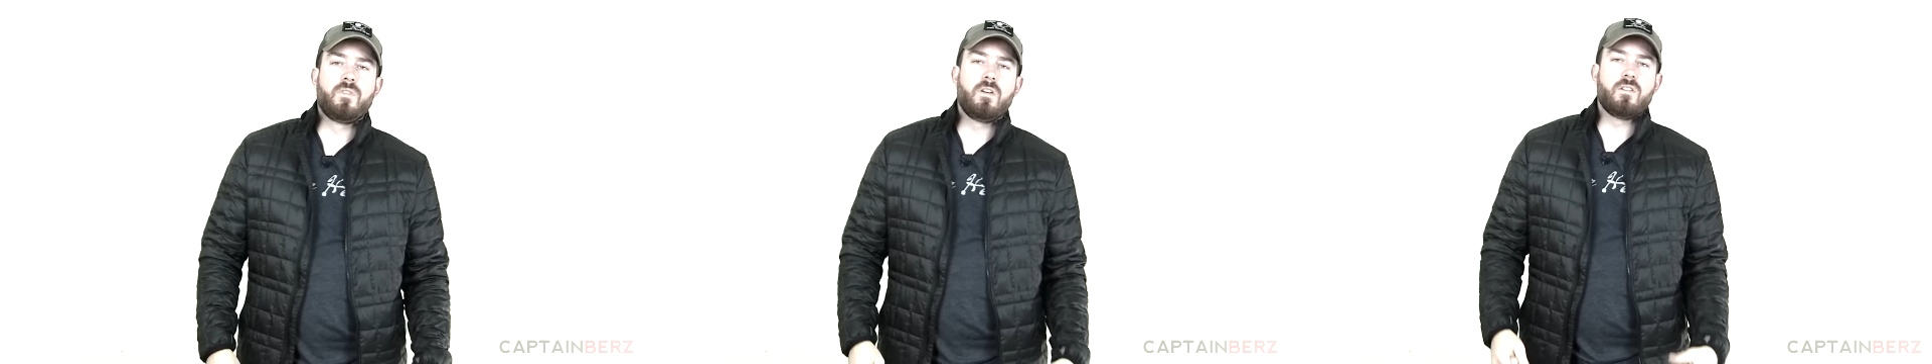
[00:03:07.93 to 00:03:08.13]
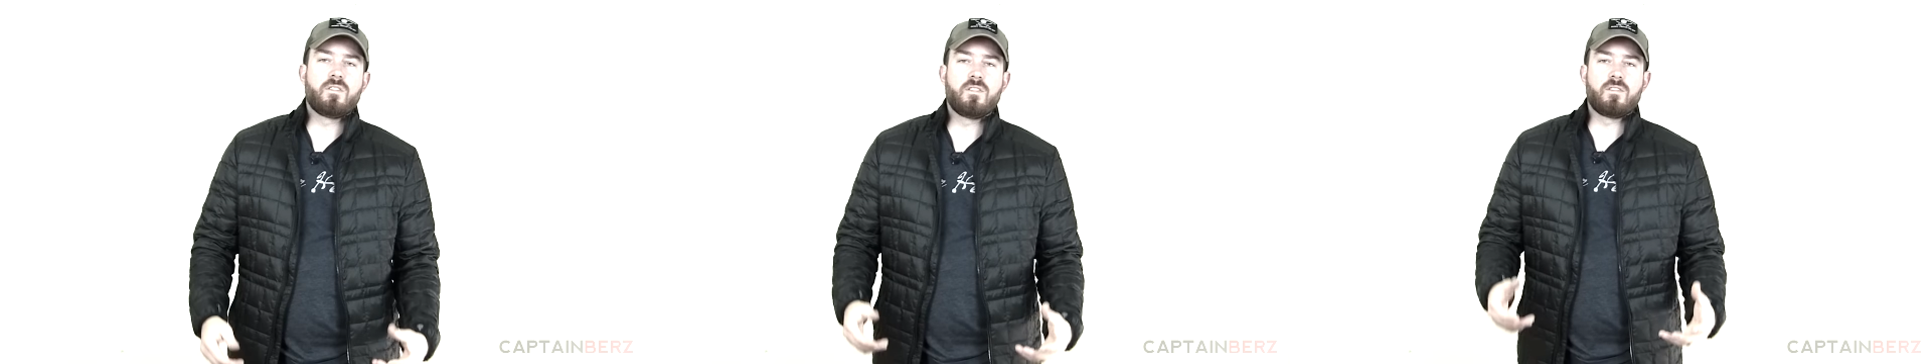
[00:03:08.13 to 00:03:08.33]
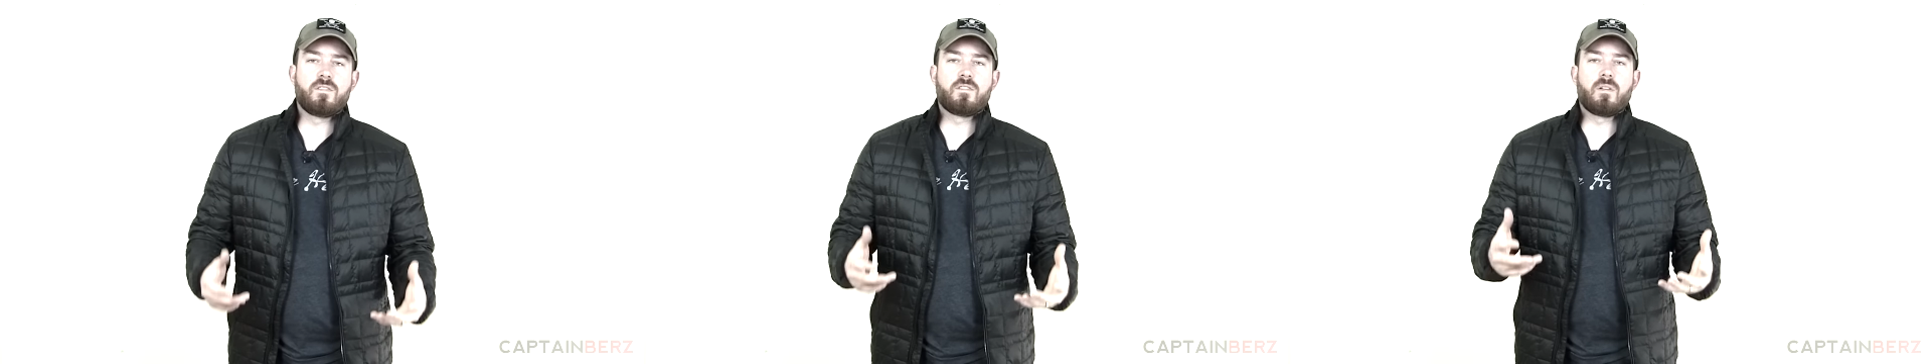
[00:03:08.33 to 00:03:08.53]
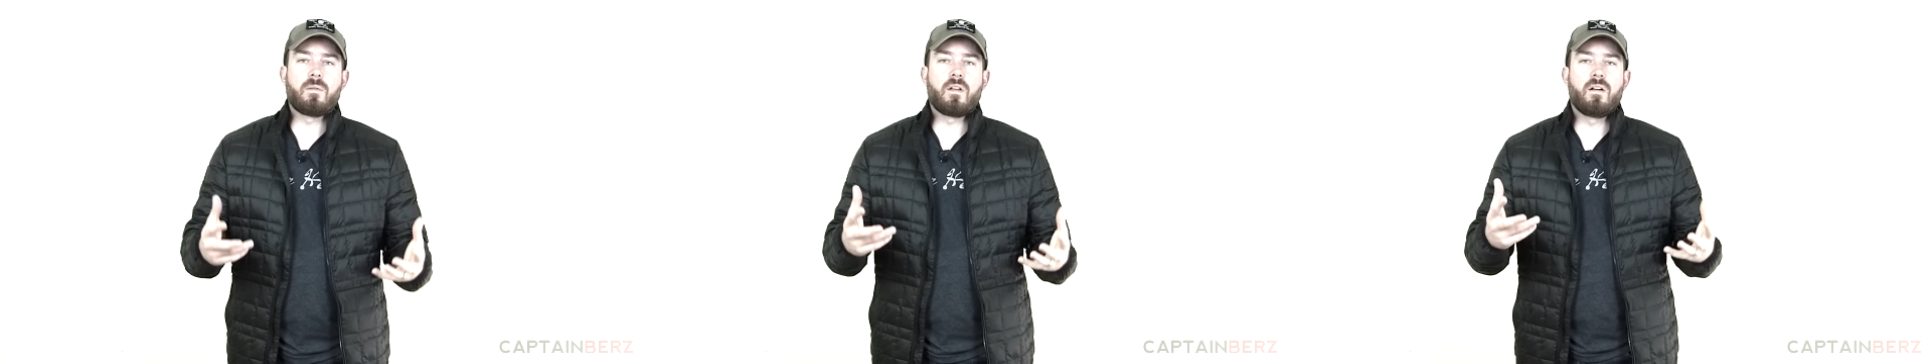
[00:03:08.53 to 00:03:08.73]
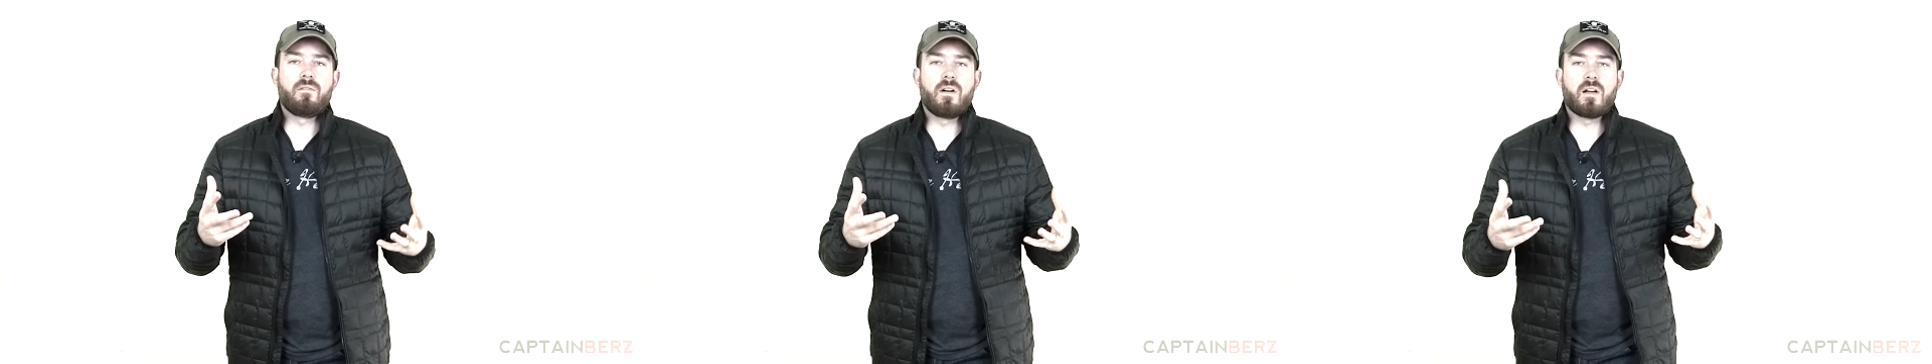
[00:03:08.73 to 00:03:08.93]
You know, this isn't
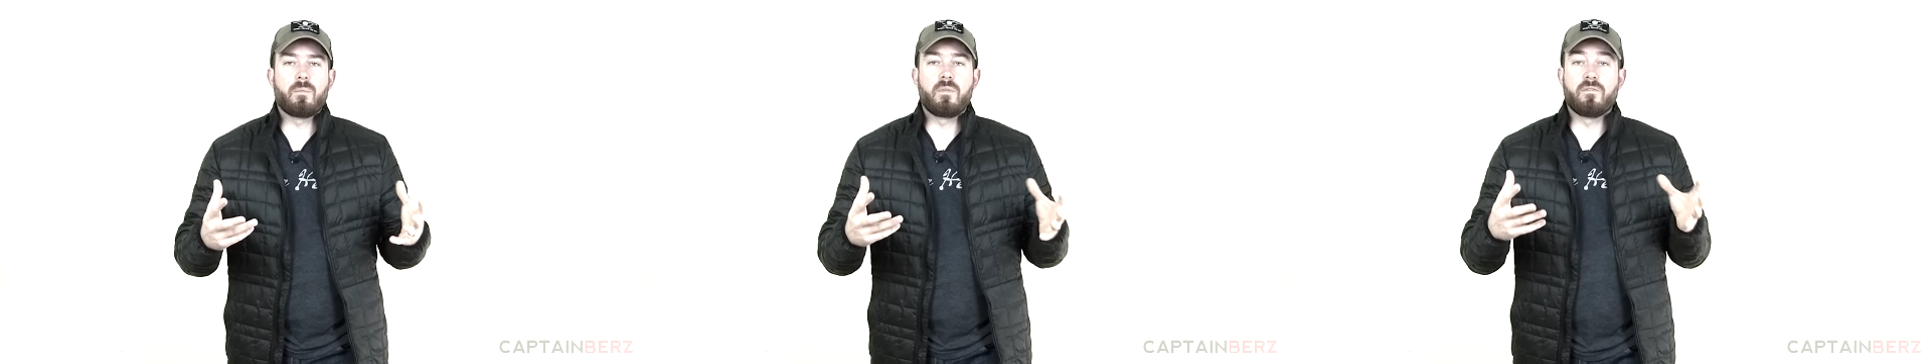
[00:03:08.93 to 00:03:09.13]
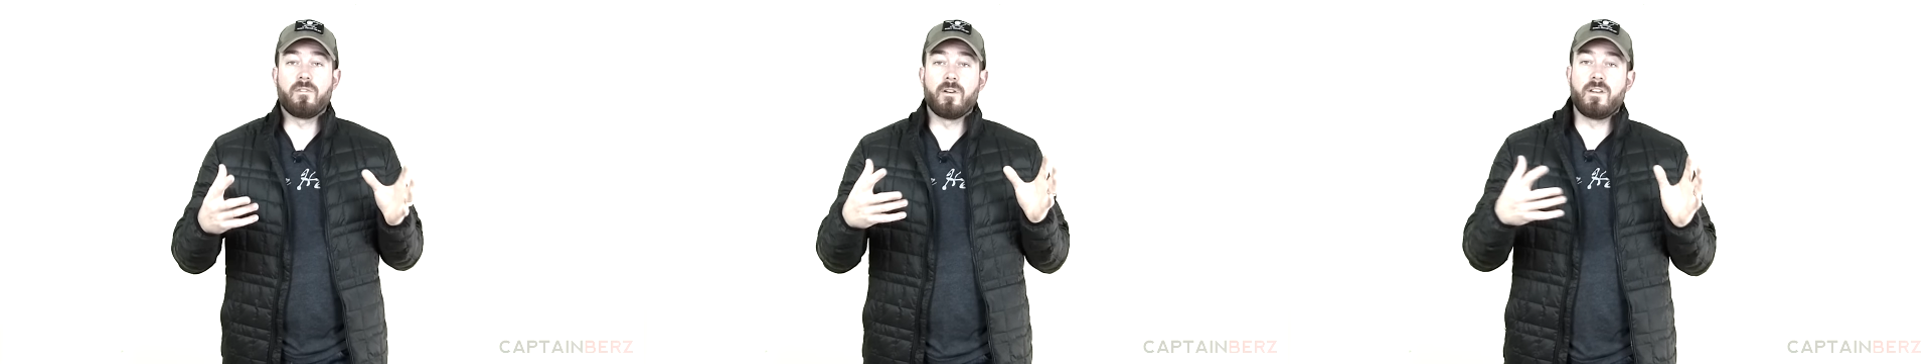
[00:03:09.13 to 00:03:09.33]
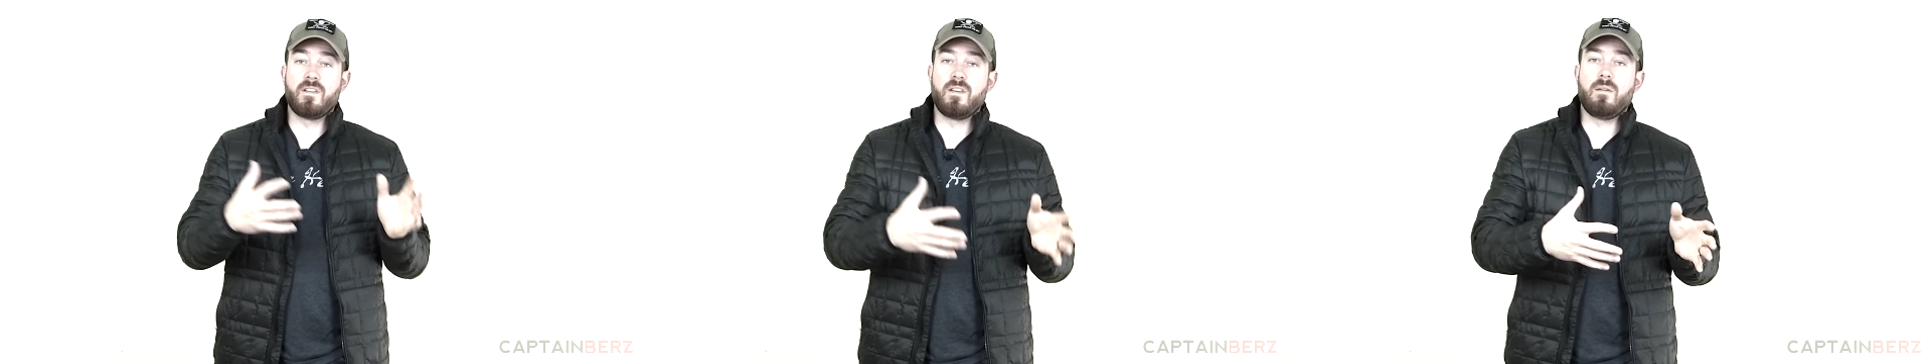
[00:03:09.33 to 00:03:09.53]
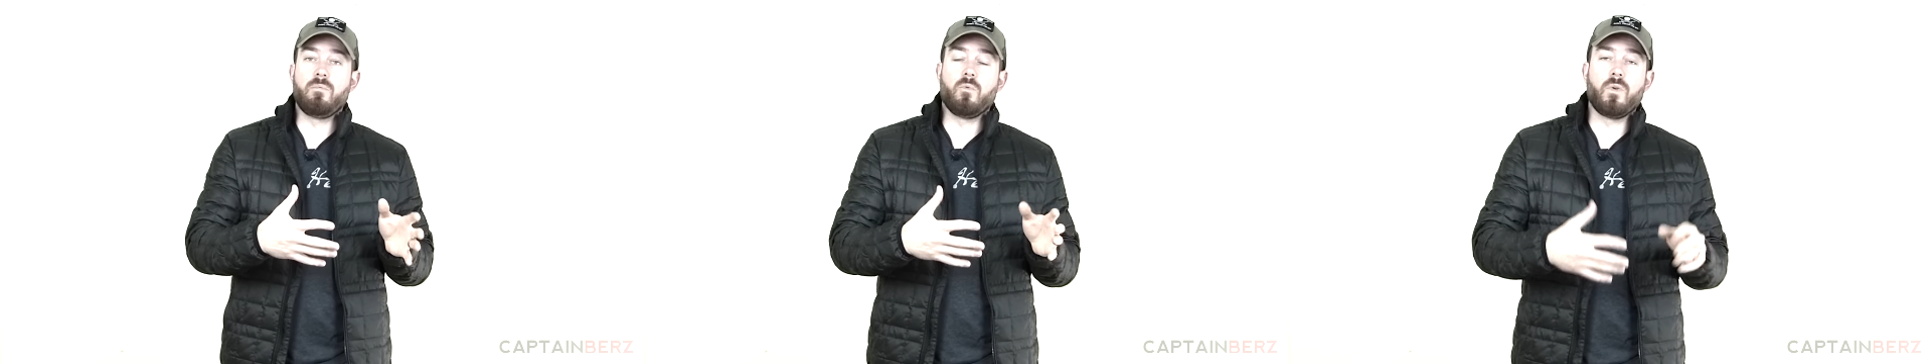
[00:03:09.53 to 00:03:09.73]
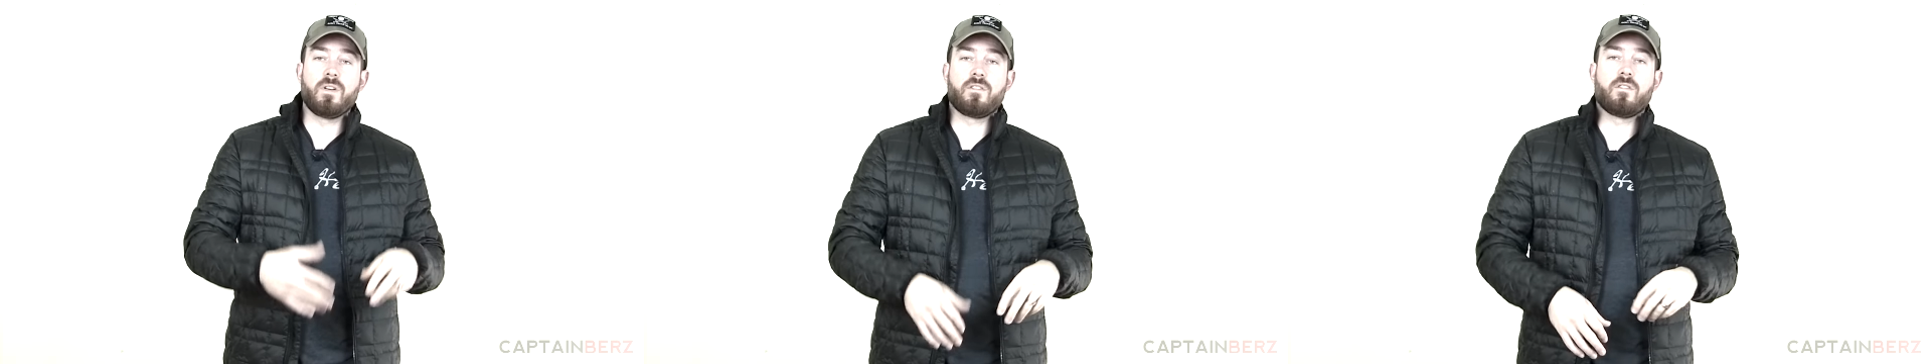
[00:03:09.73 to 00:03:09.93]
something I recommend for deep
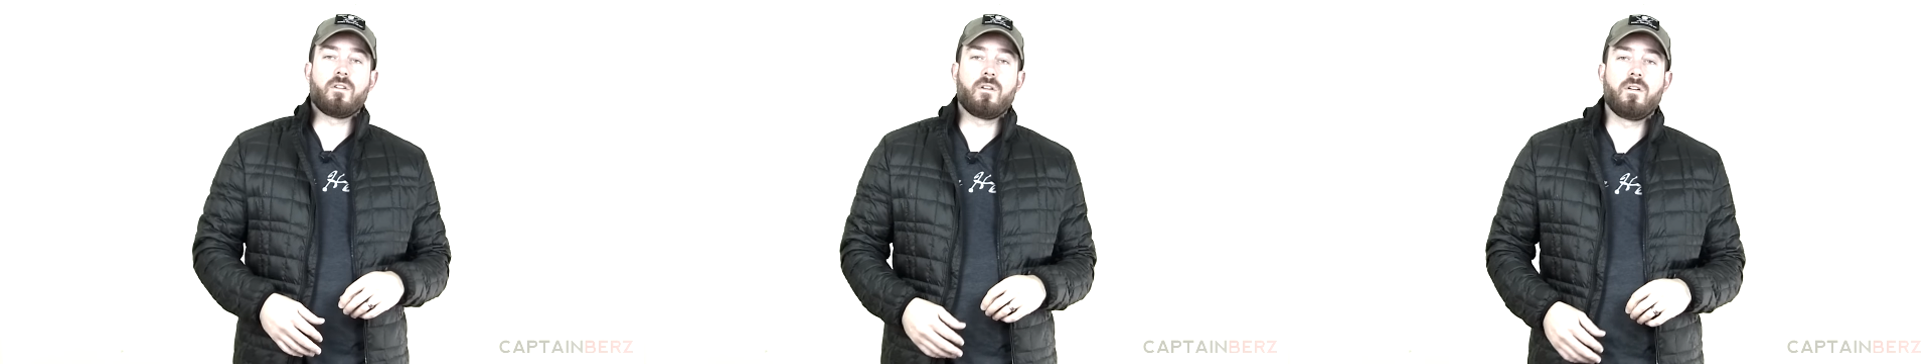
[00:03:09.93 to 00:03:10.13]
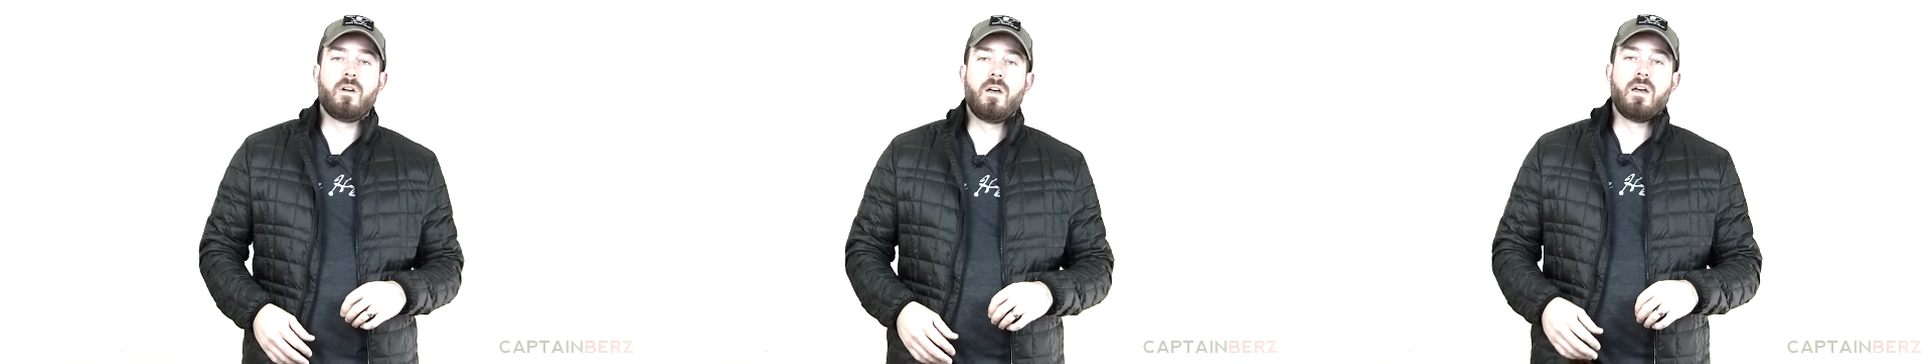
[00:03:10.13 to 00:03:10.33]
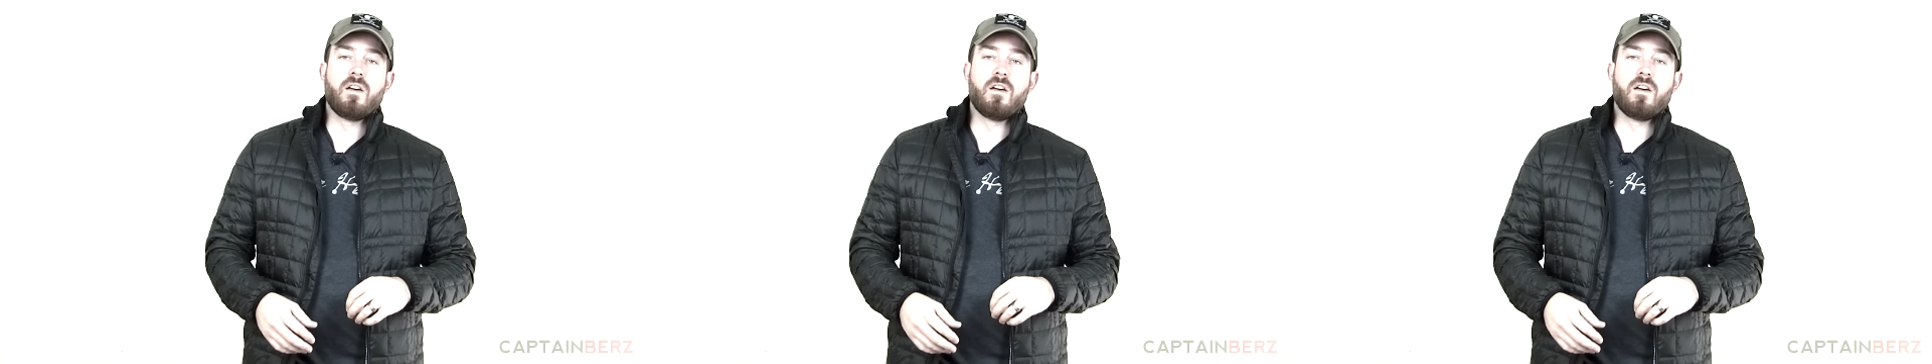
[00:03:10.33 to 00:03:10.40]
winter